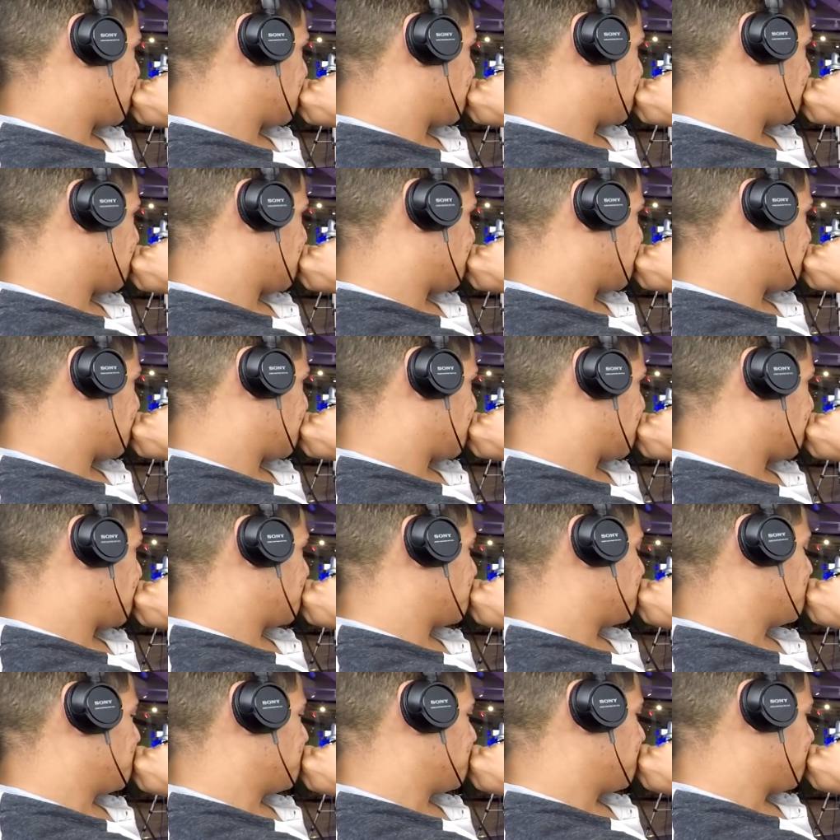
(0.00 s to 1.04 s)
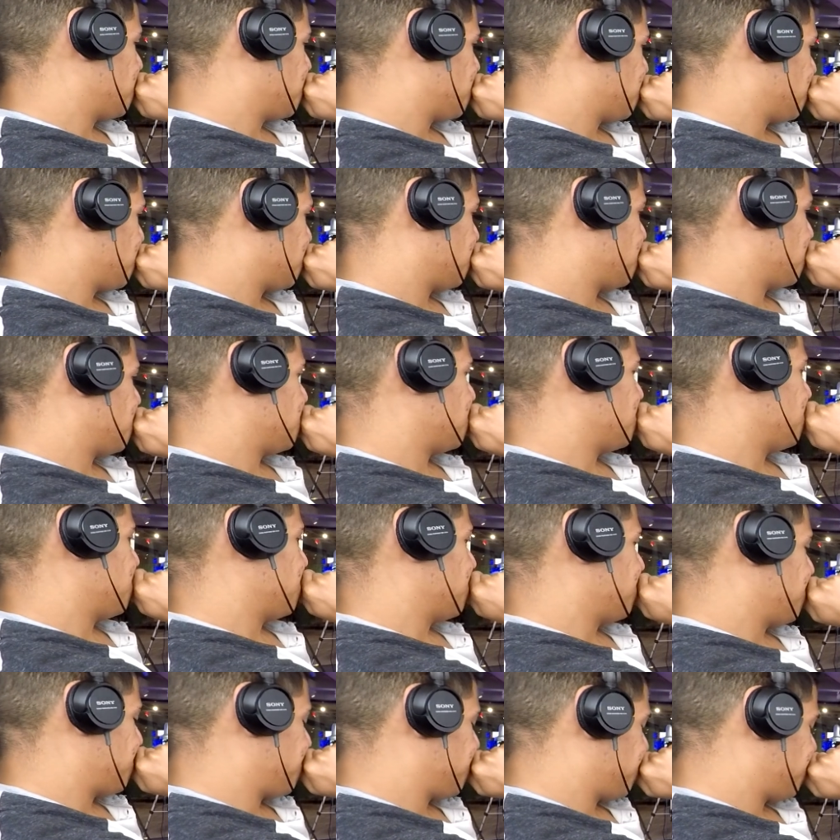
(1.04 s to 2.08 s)
a leap, what's a leap?
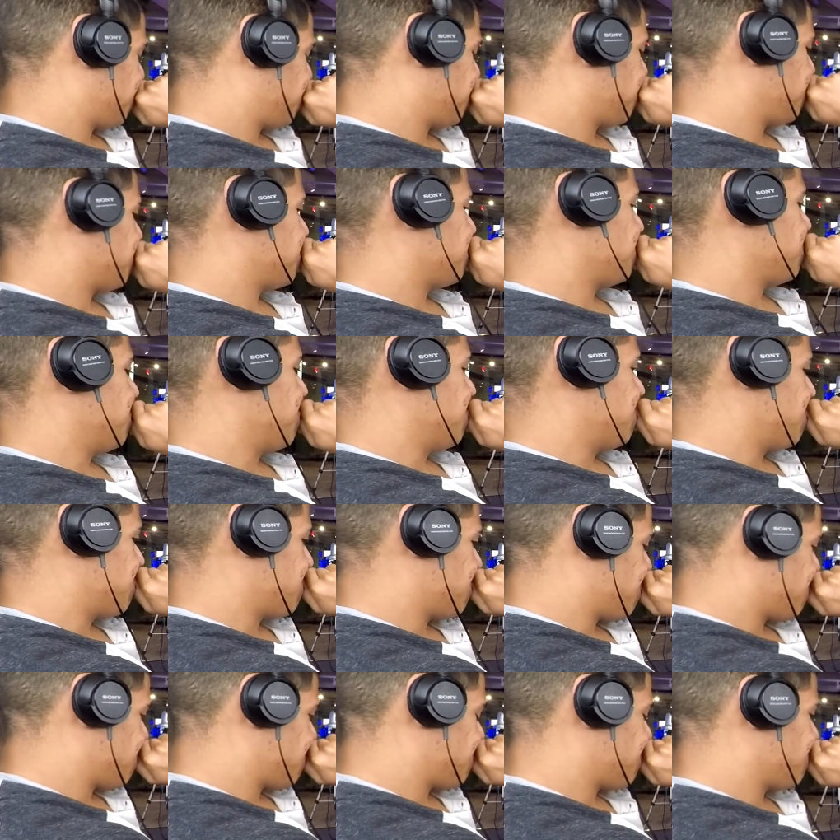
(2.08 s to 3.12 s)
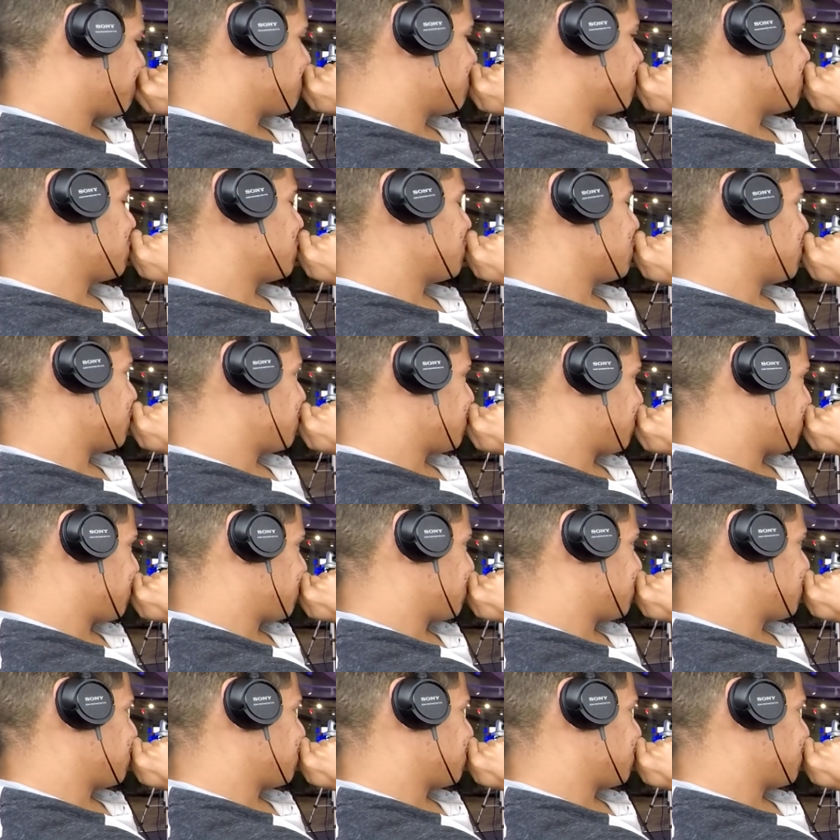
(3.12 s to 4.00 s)
Take a risk, like, you just